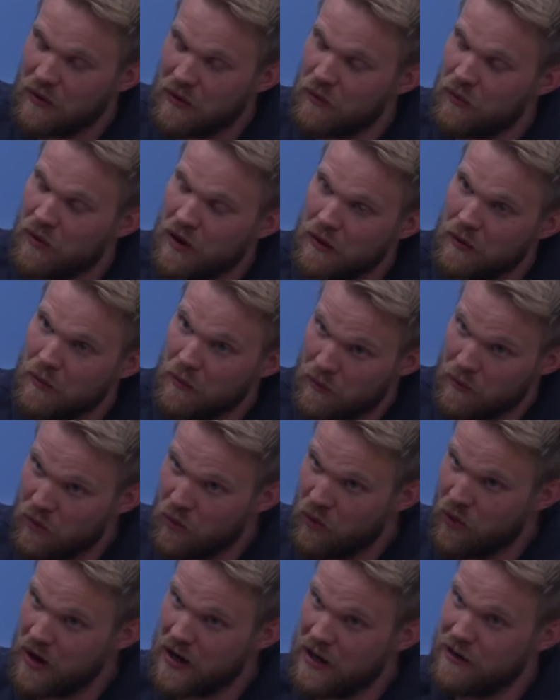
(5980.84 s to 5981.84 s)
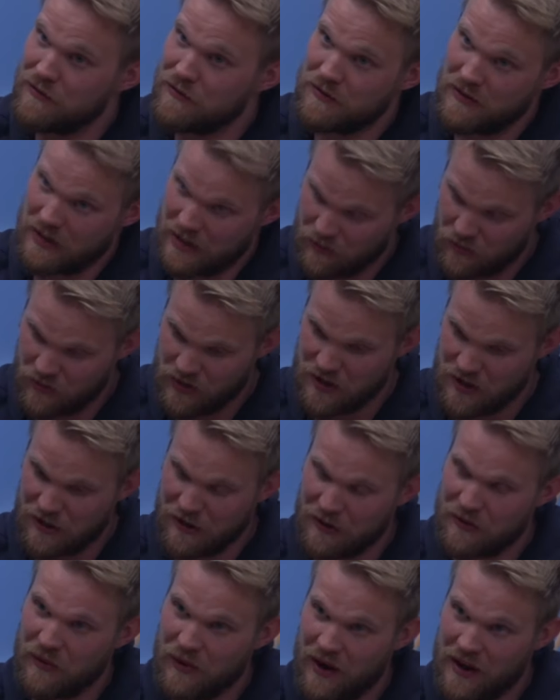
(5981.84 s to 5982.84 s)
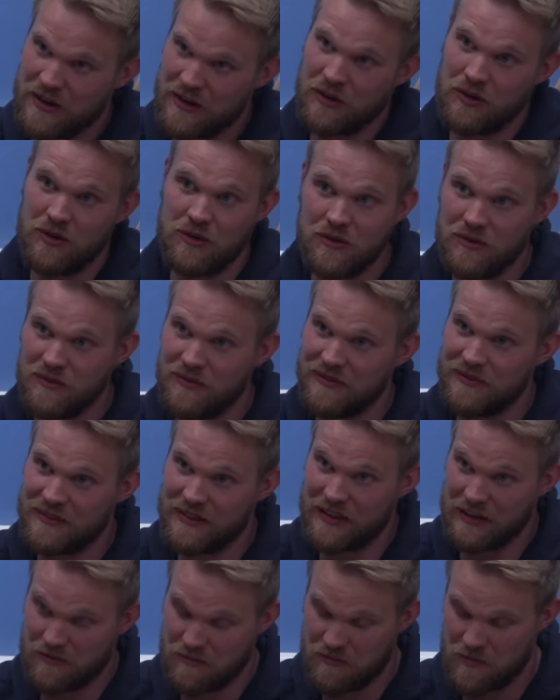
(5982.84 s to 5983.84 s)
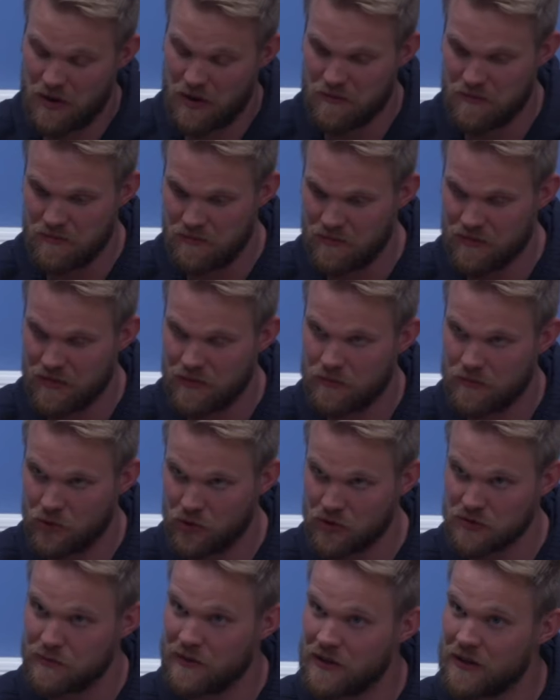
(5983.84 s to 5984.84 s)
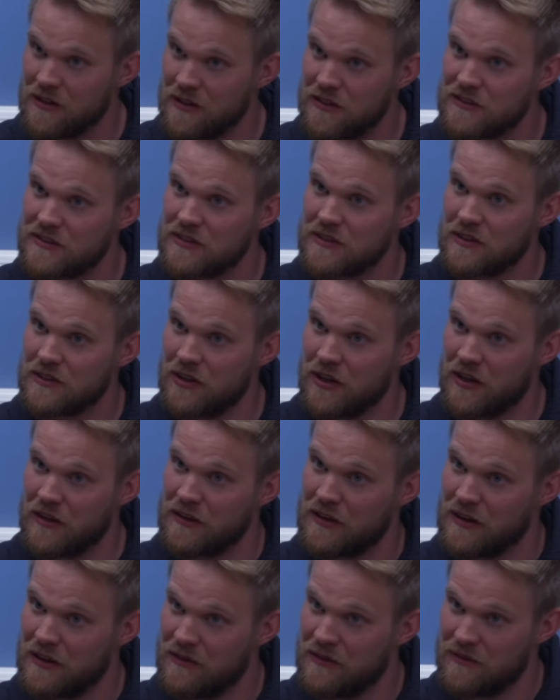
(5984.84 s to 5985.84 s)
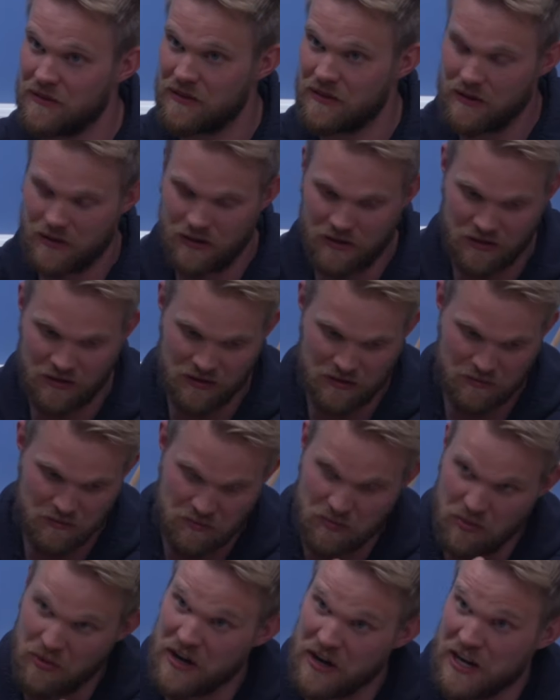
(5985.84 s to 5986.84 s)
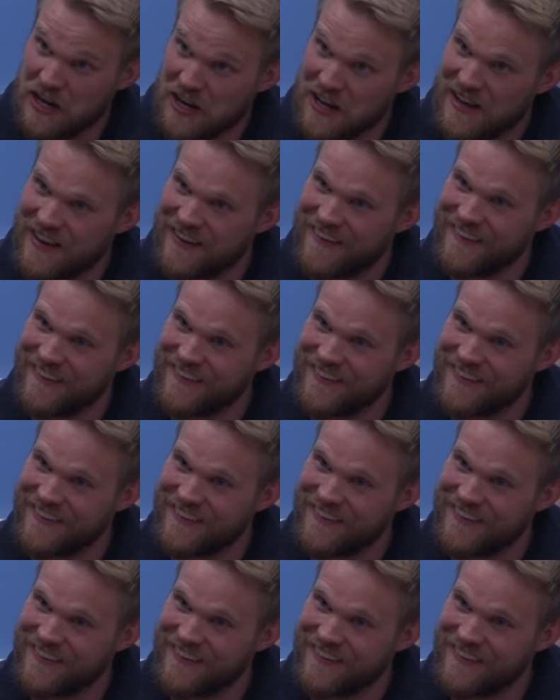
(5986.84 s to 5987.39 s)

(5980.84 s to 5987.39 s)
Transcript: What if? Like, I know like most mills are on the brink.